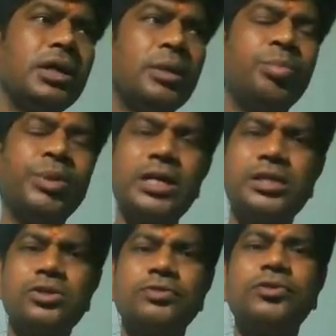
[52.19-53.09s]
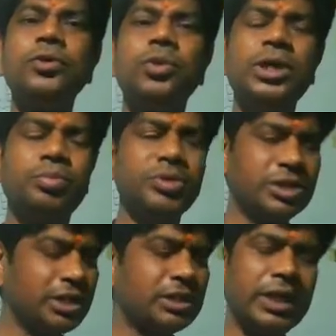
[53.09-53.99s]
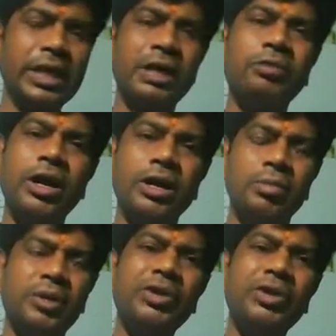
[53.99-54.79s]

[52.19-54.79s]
comprises of two words, business and environment.